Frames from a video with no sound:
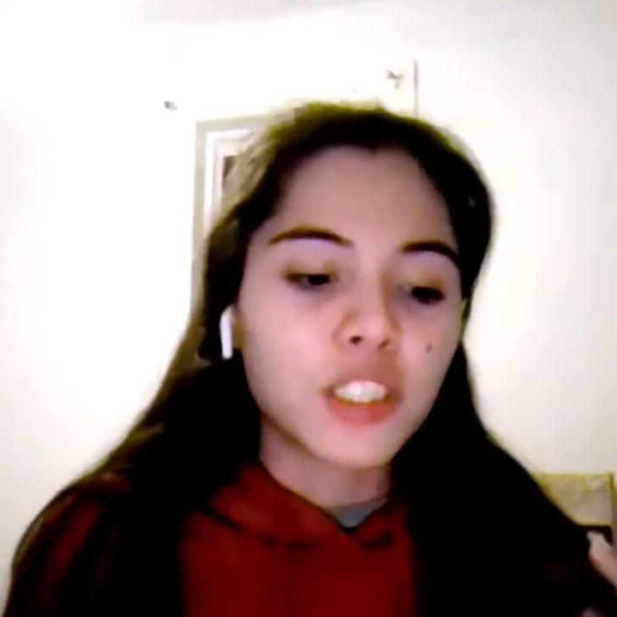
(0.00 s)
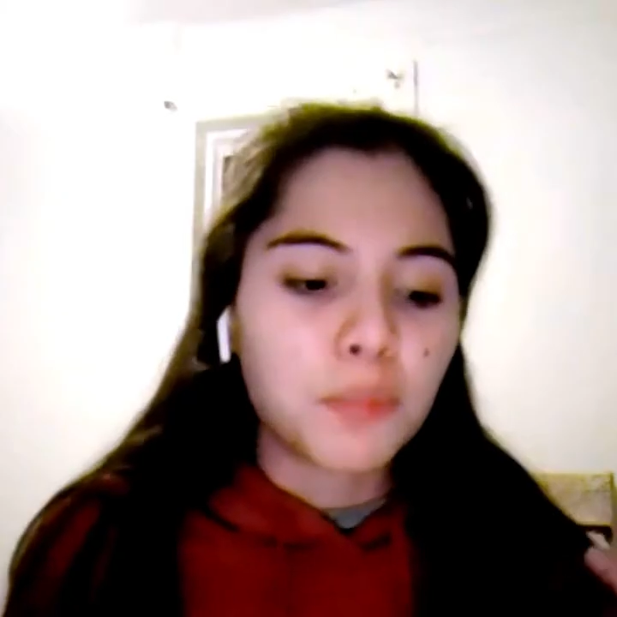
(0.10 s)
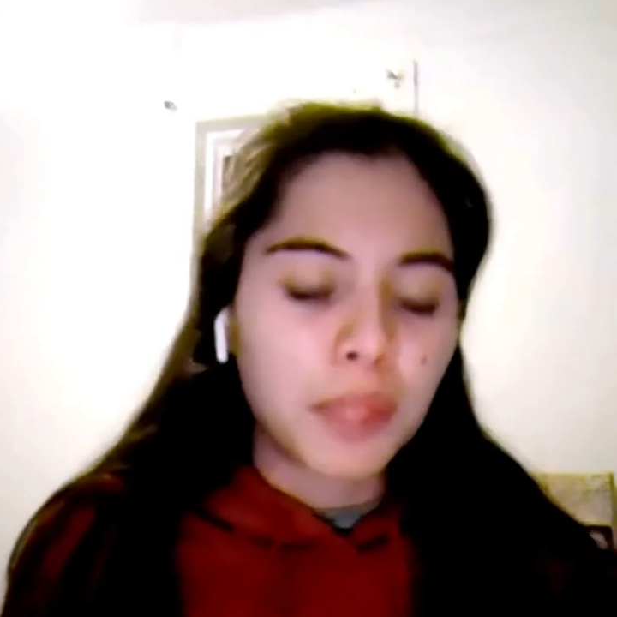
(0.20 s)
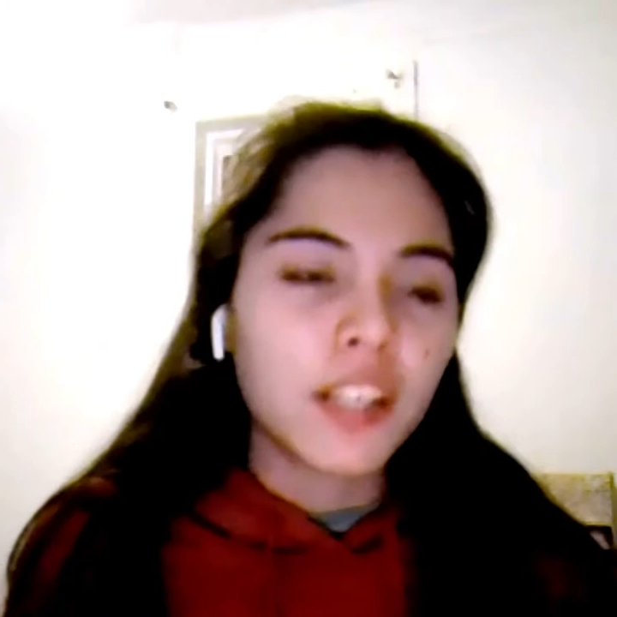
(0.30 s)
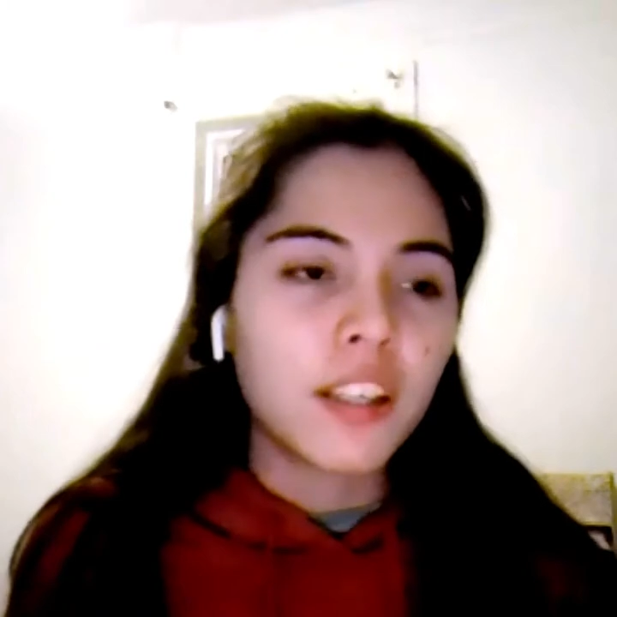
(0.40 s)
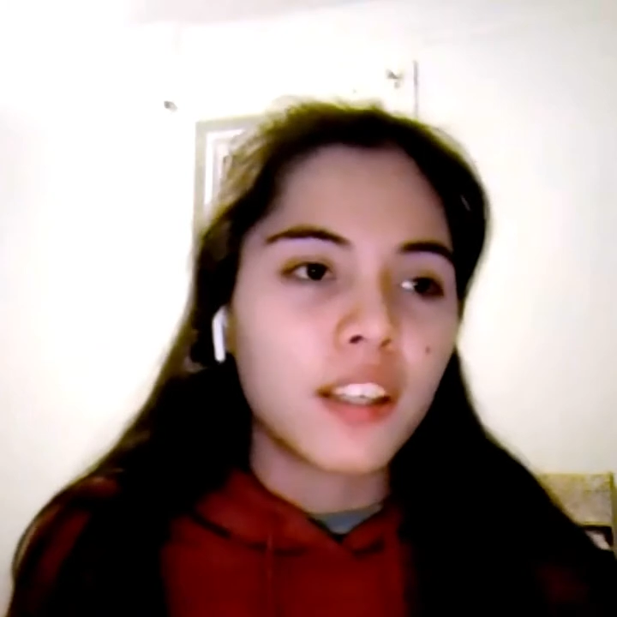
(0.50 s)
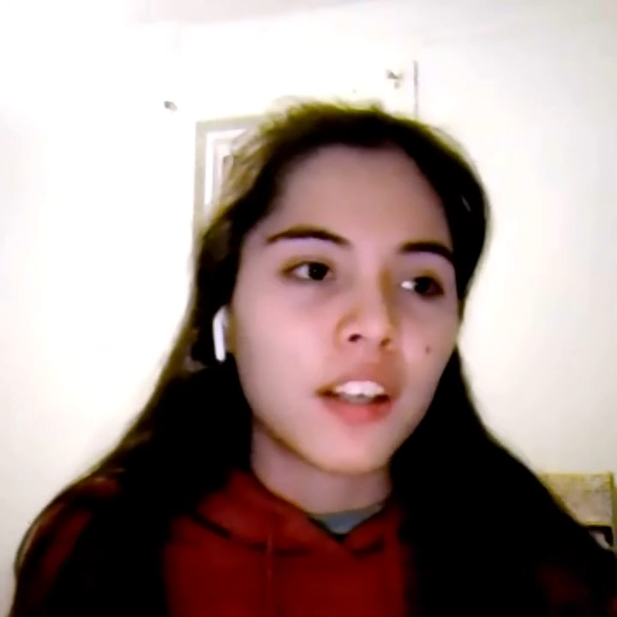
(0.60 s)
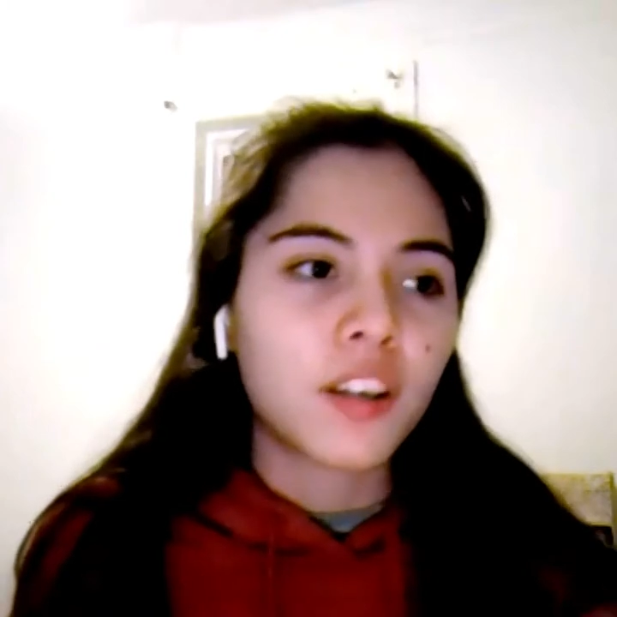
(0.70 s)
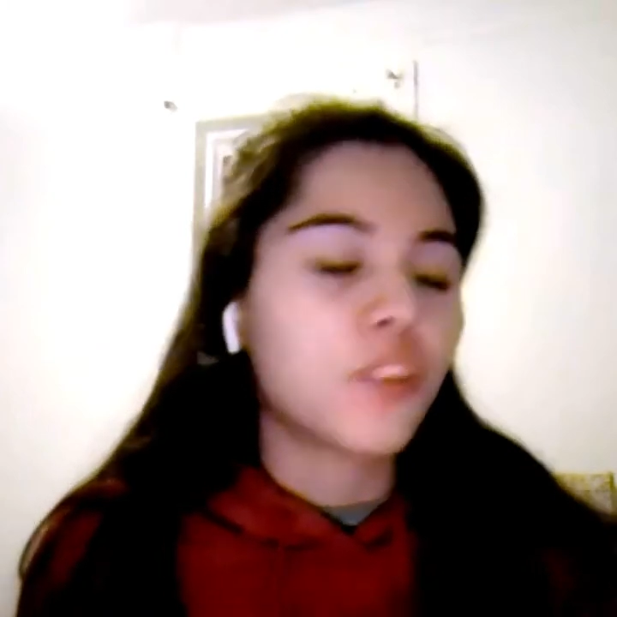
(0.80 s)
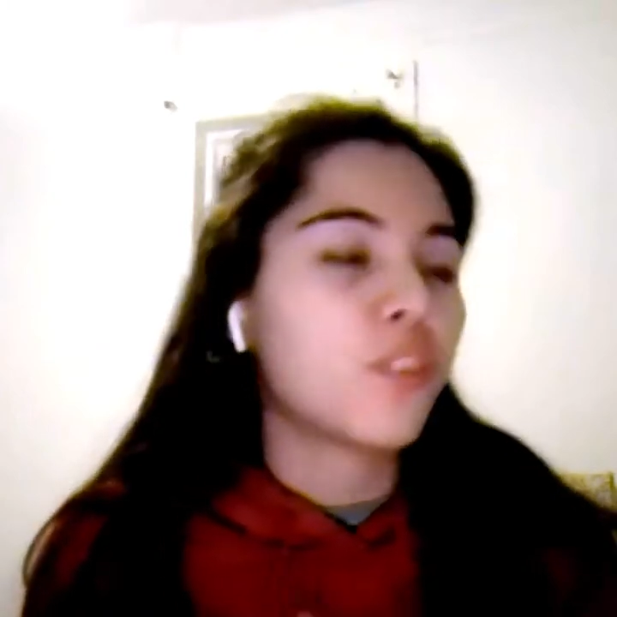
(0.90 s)
been
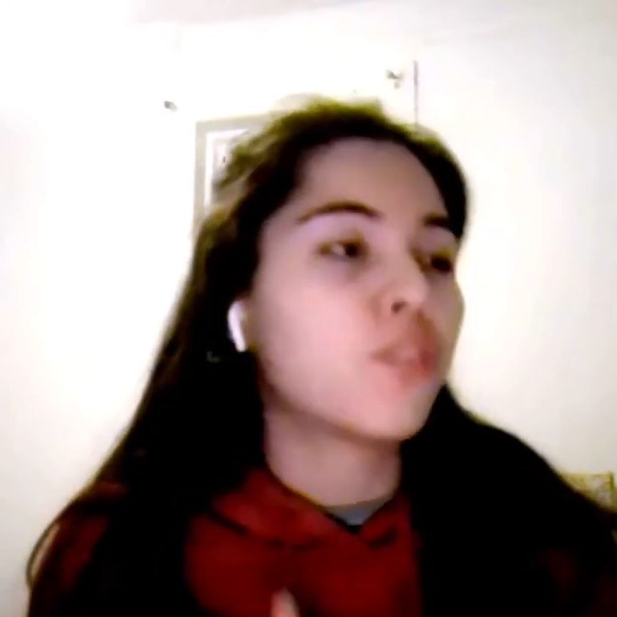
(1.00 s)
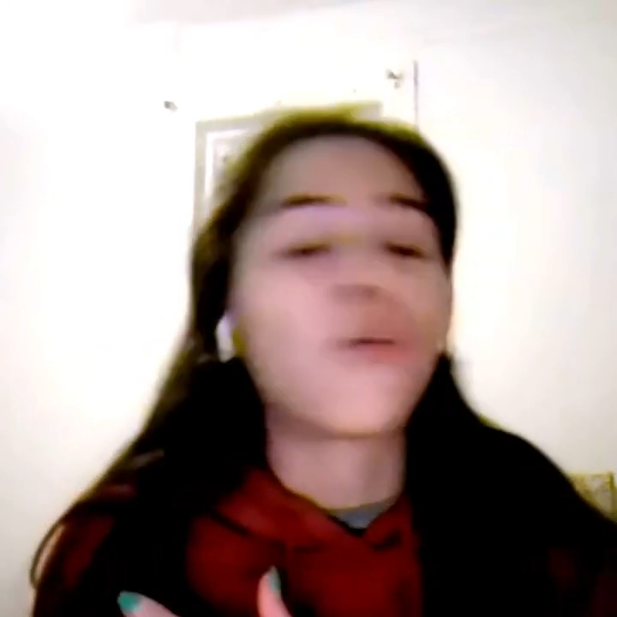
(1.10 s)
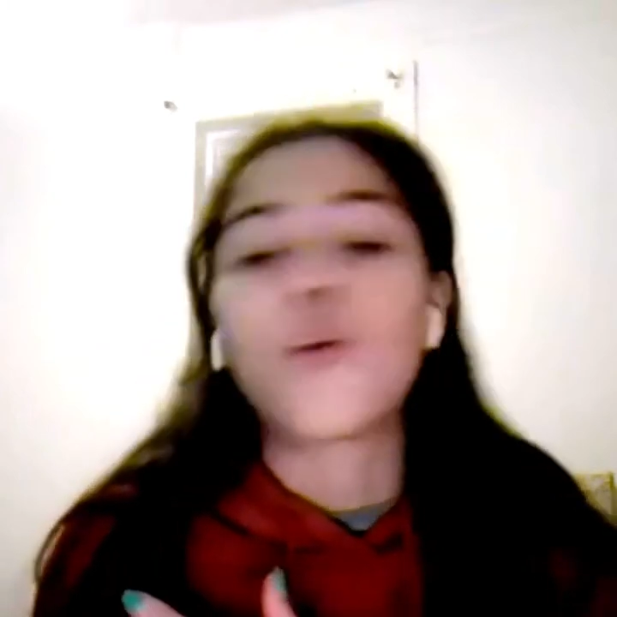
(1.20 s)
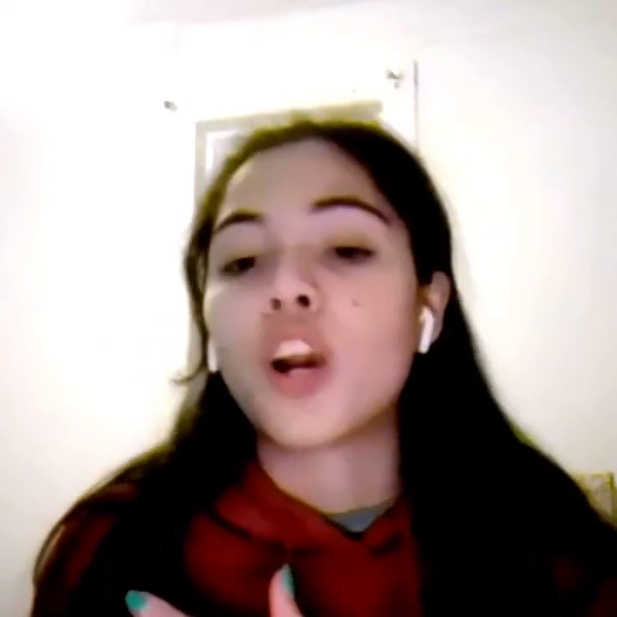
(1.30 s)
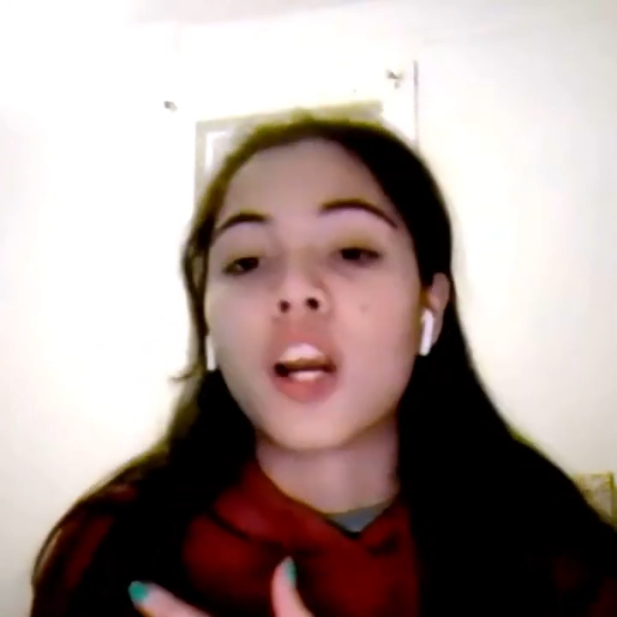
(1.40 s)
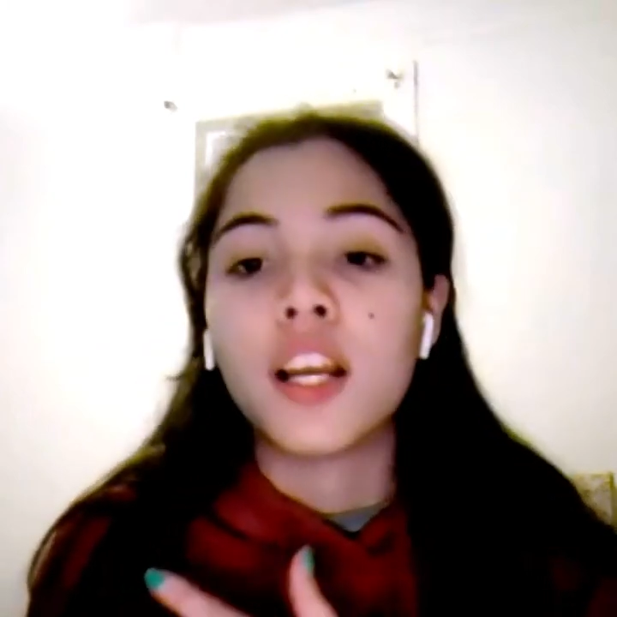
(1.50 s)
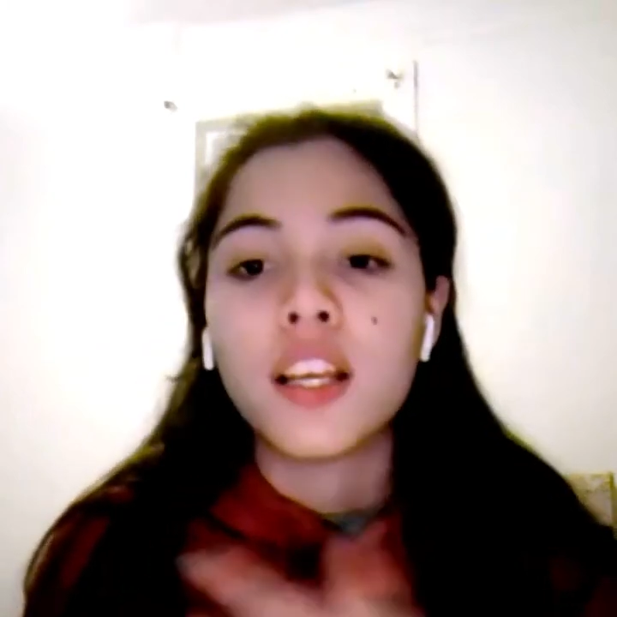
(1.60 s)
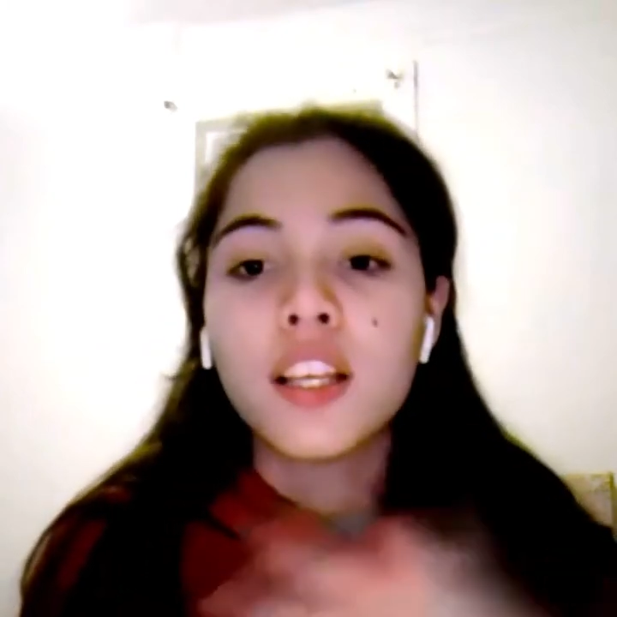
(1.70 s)
here for